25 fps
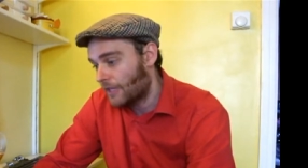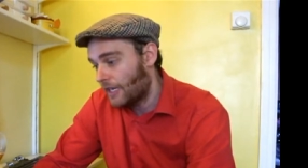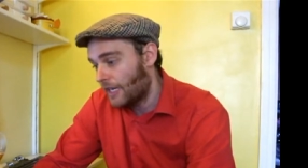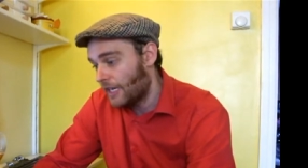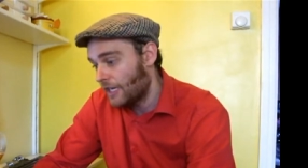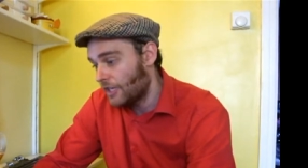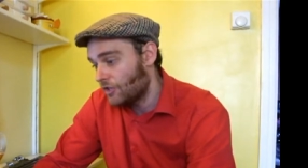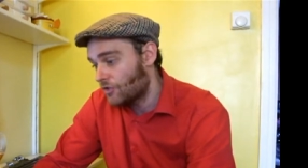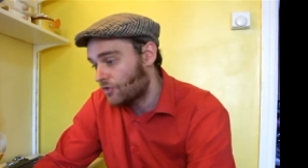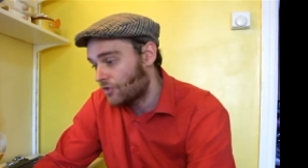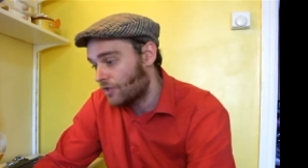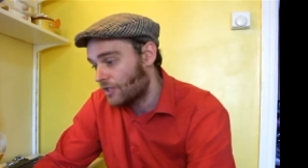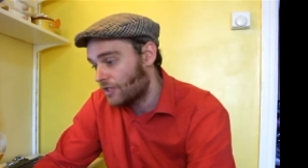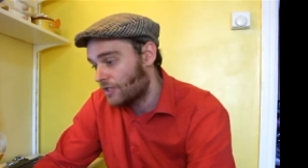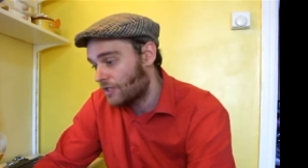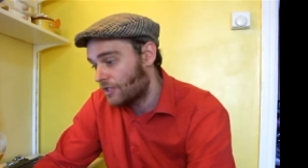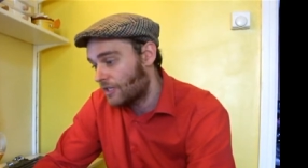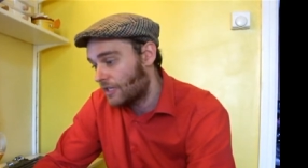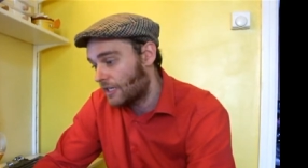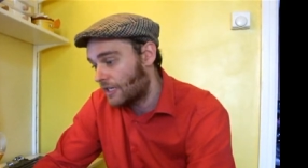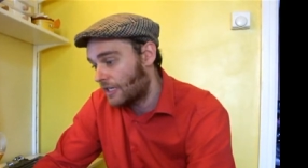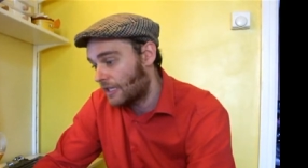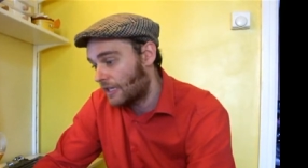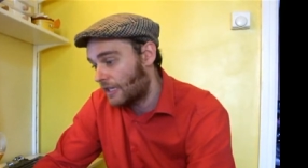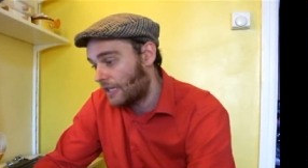
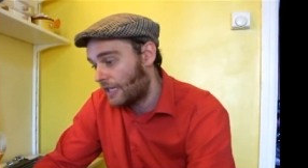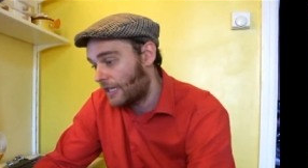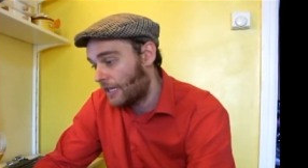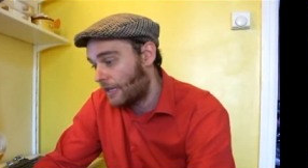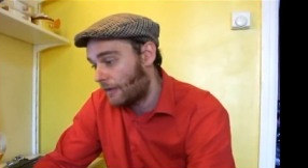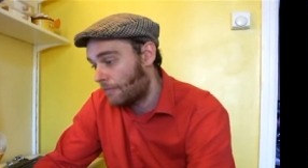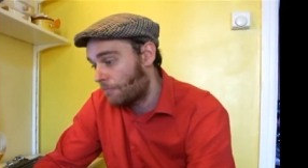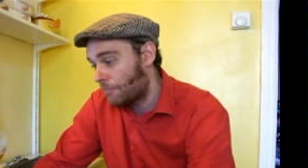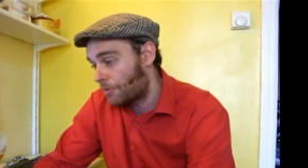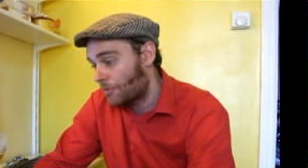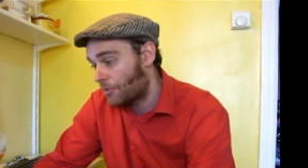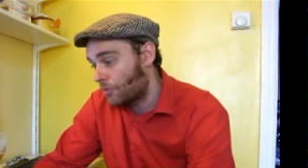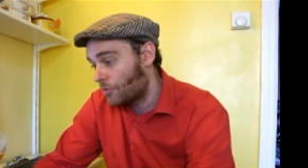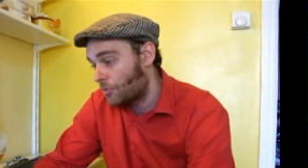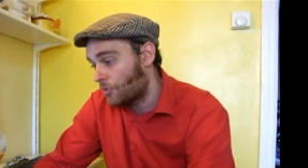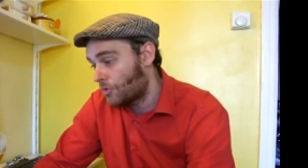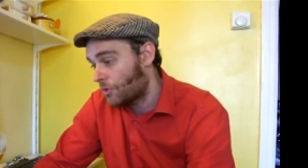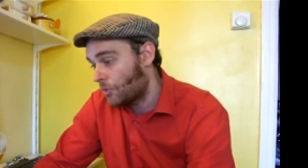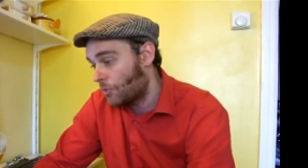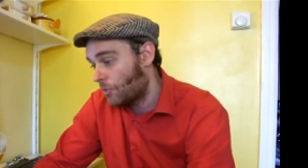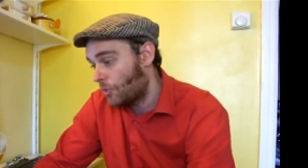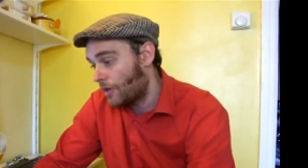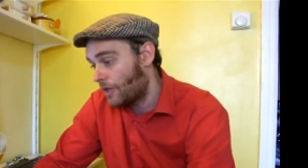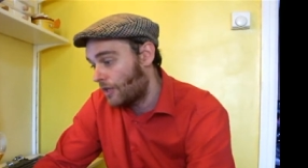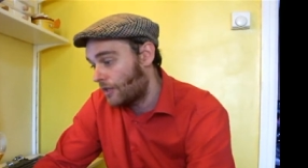Interestingly brewed
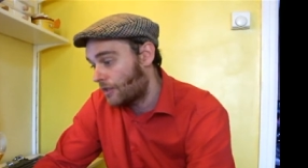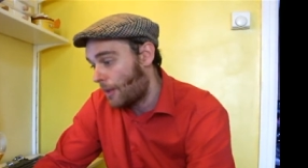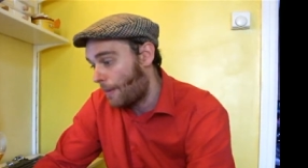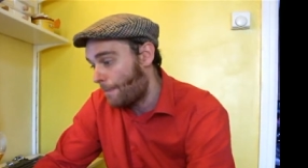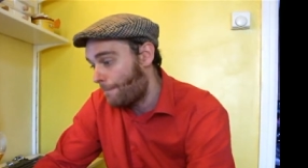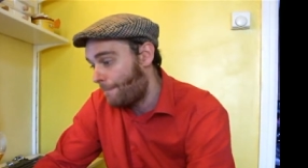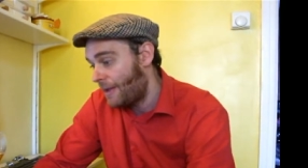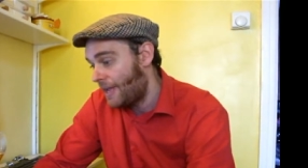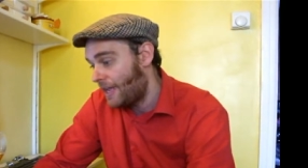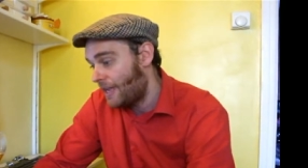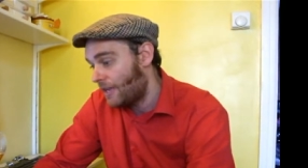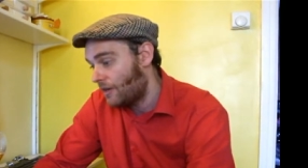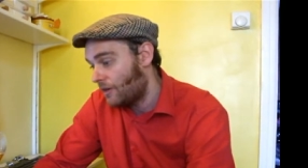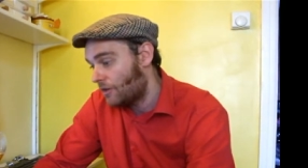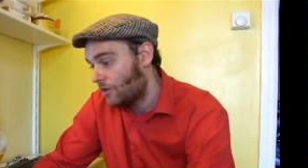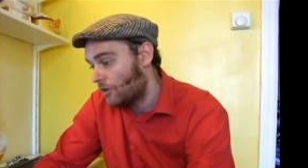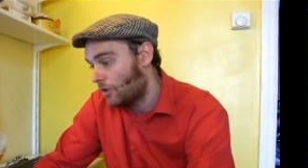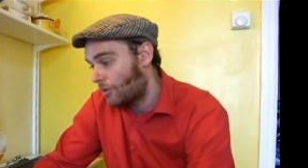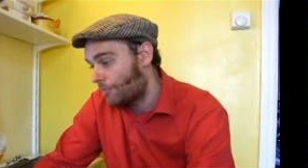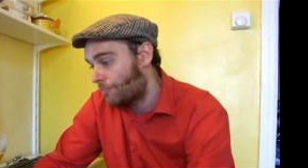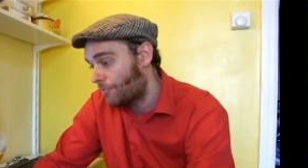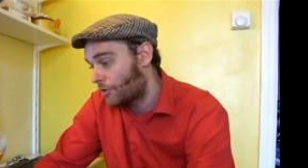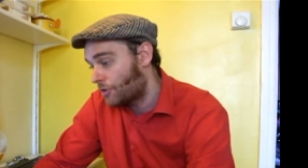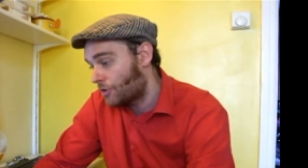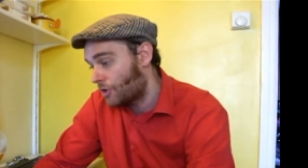with pale,
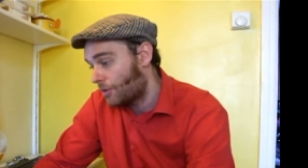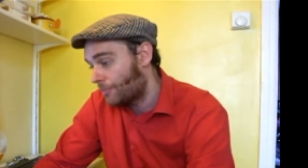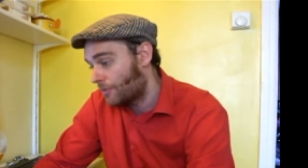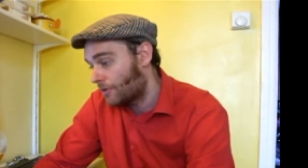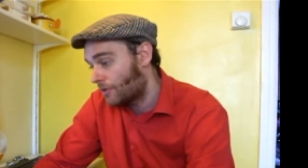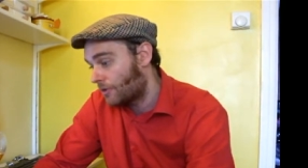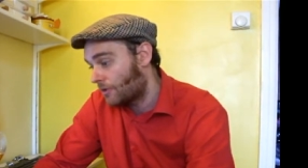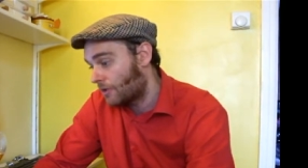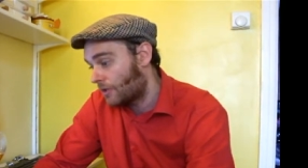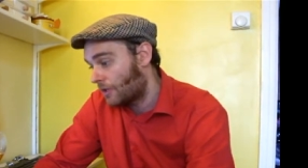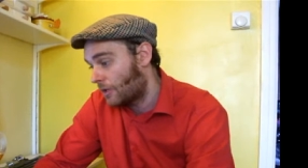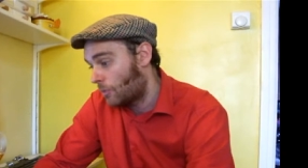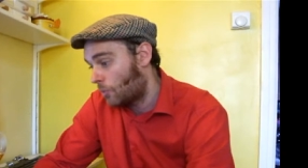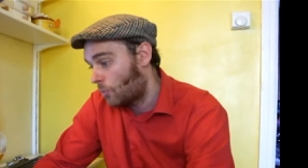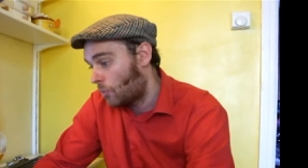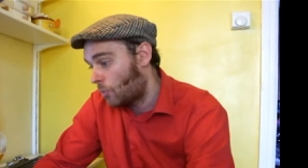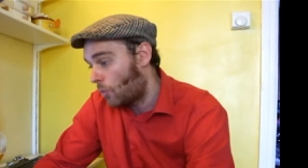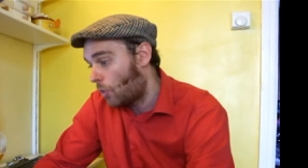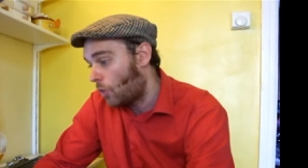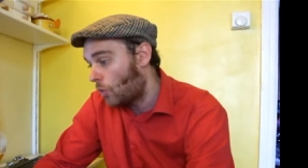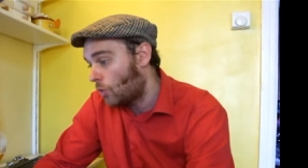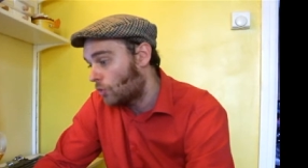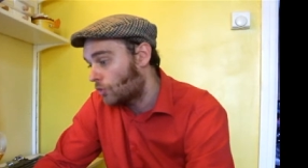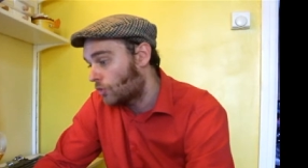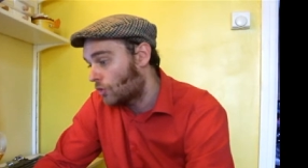predominantly
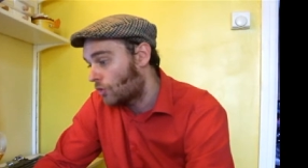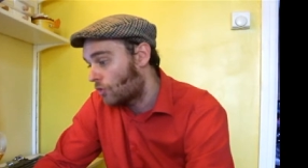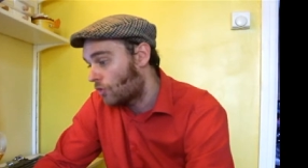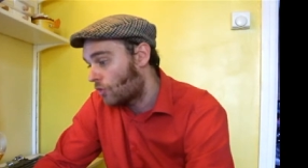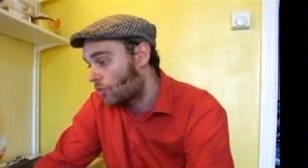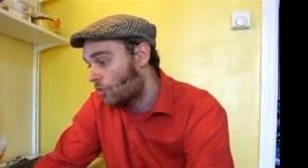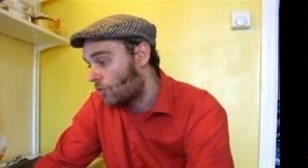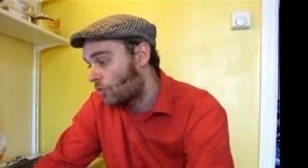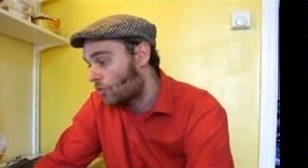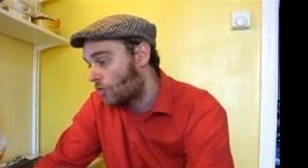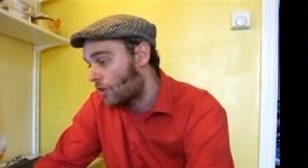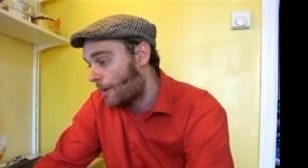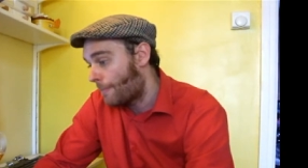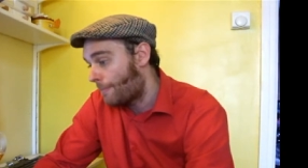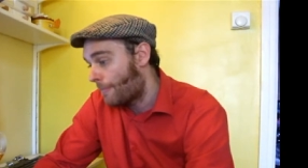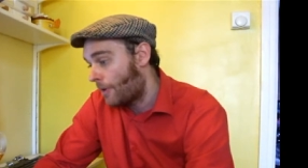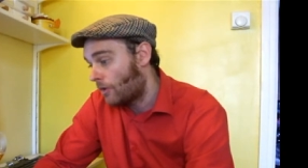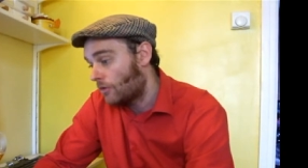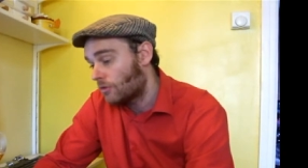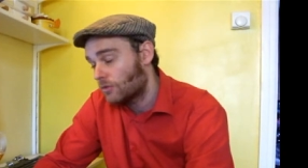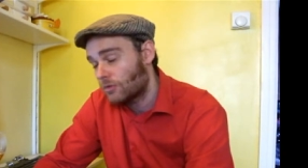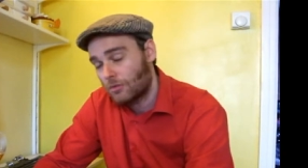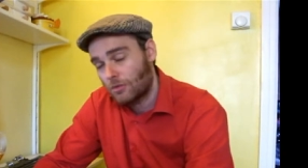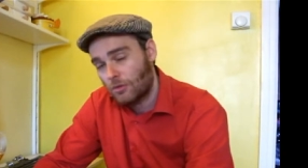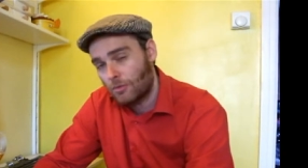wold grown
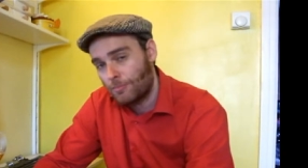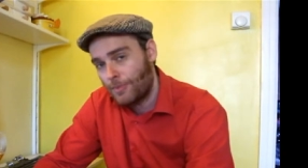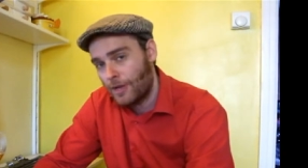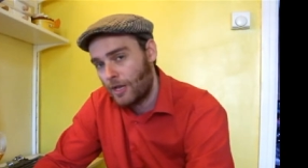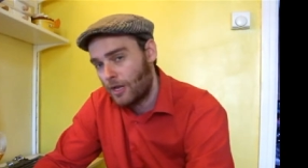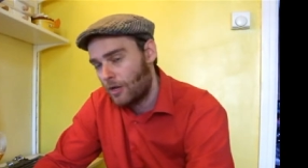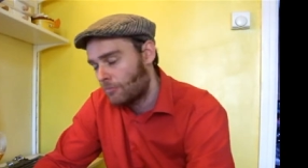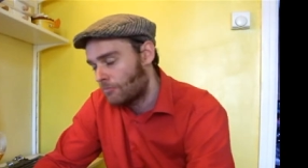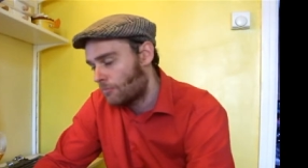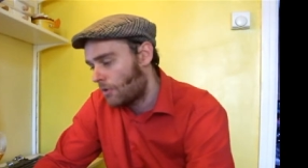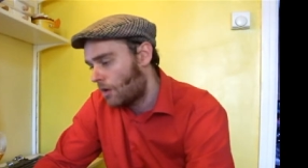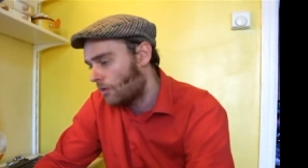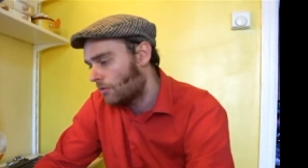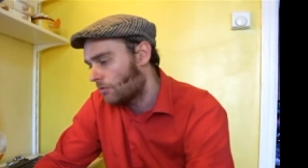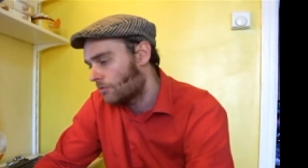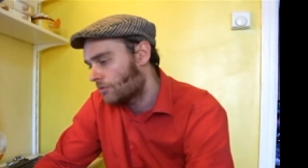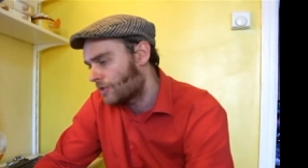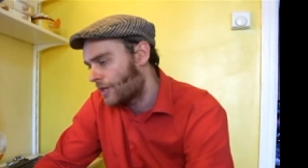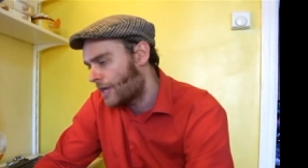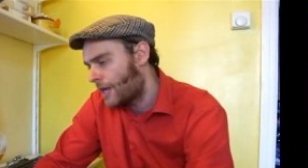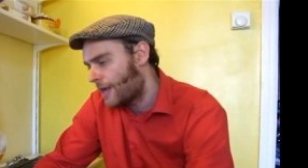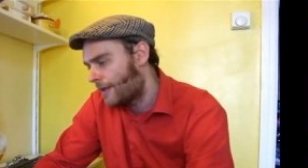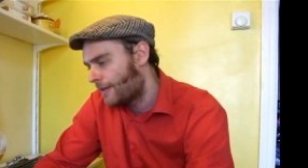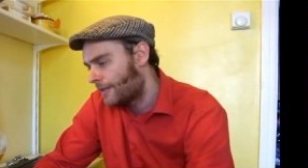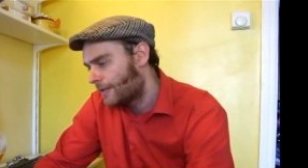malt, or pale malt,
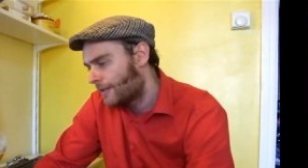yeah,